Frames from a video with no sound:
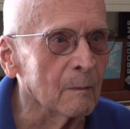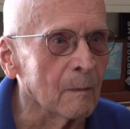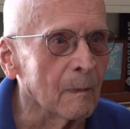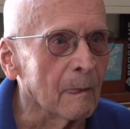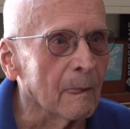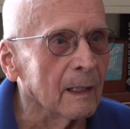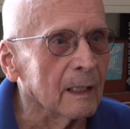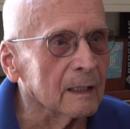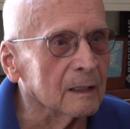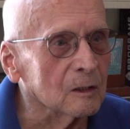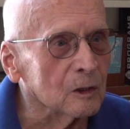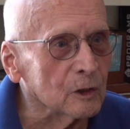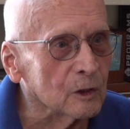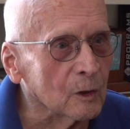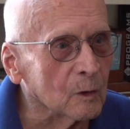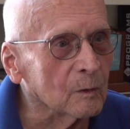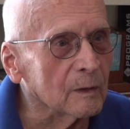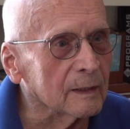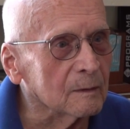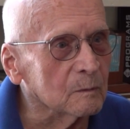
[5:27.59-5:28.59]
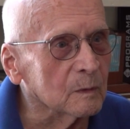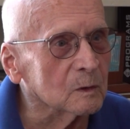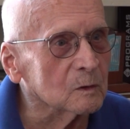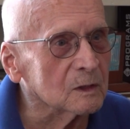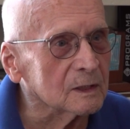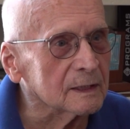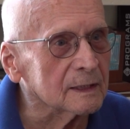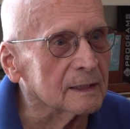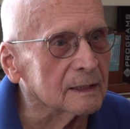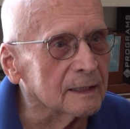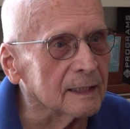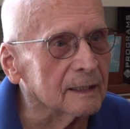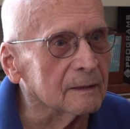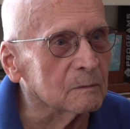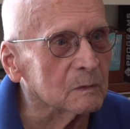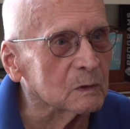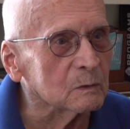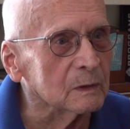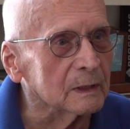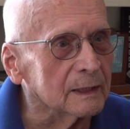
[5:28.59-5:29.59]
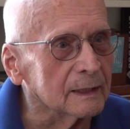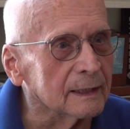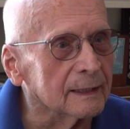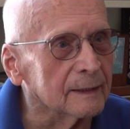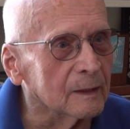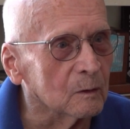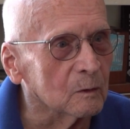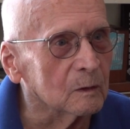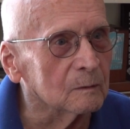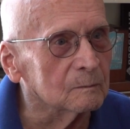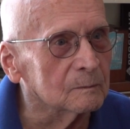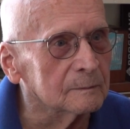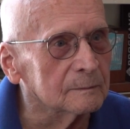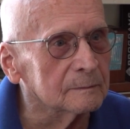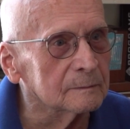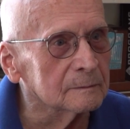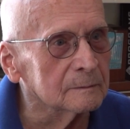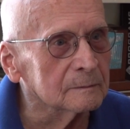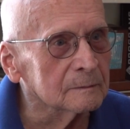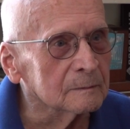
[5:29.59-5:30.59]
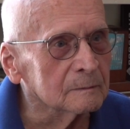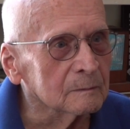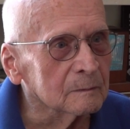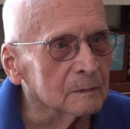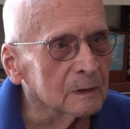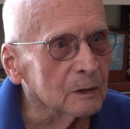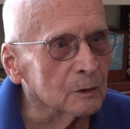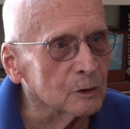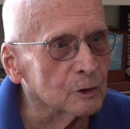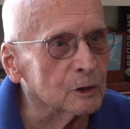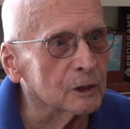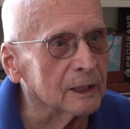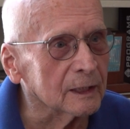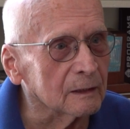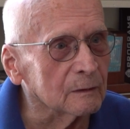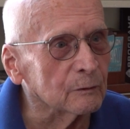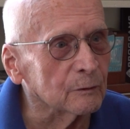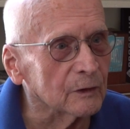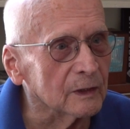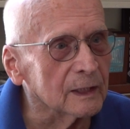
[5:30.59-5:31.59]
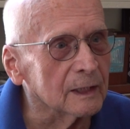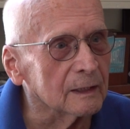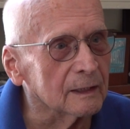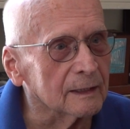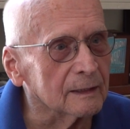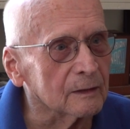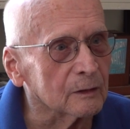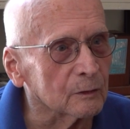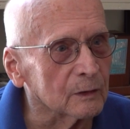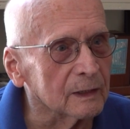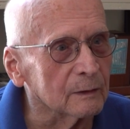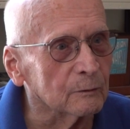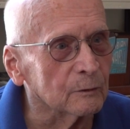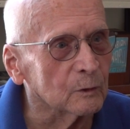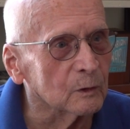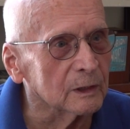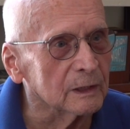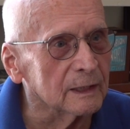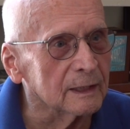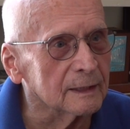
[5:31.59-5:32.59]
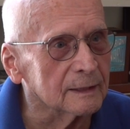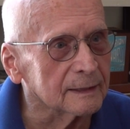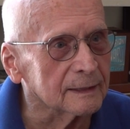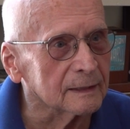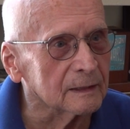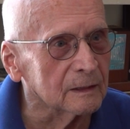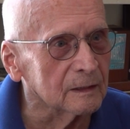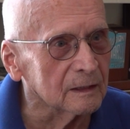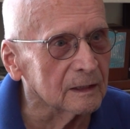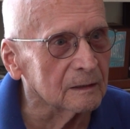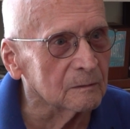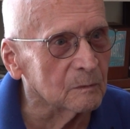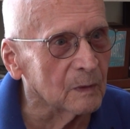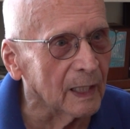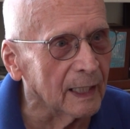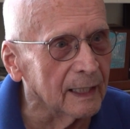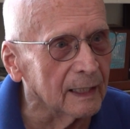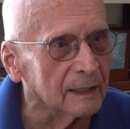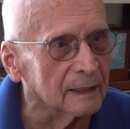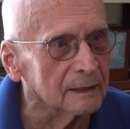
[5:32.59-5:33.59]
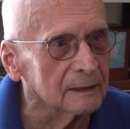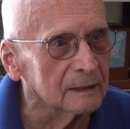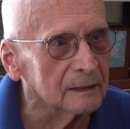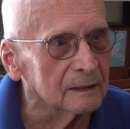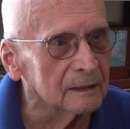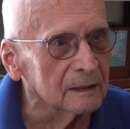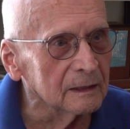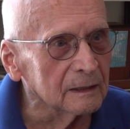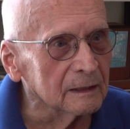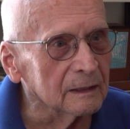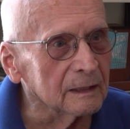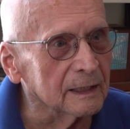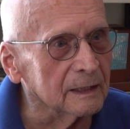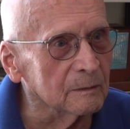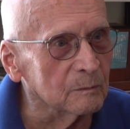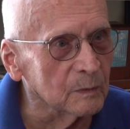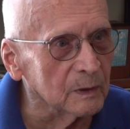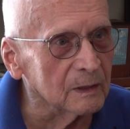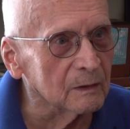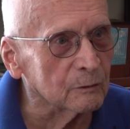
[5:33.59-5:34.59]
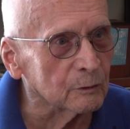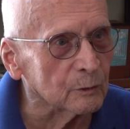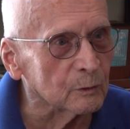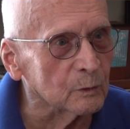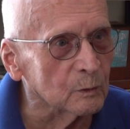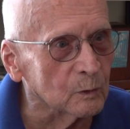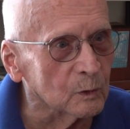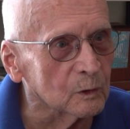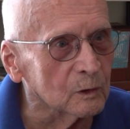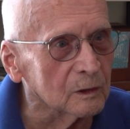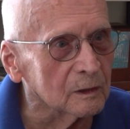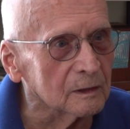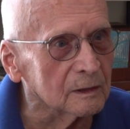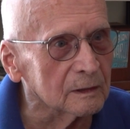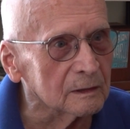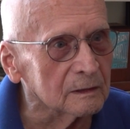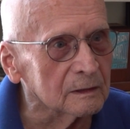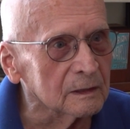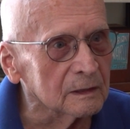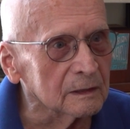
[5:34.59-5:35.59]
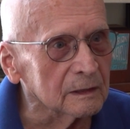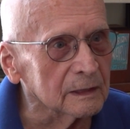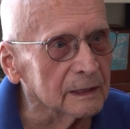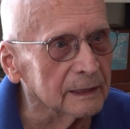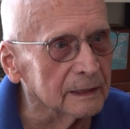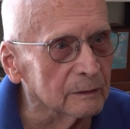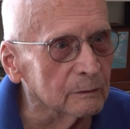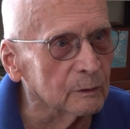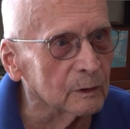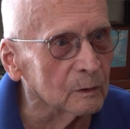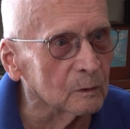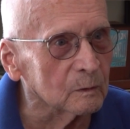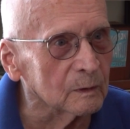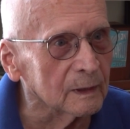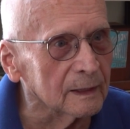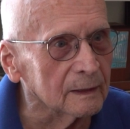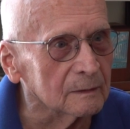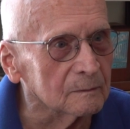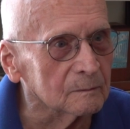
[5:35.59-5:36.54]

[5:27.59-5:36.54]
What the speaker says: And do you know that most of the times we didn't know them? Because you got to figure that 3 or 4 years had gone by, they'd been through war, they'd grown up.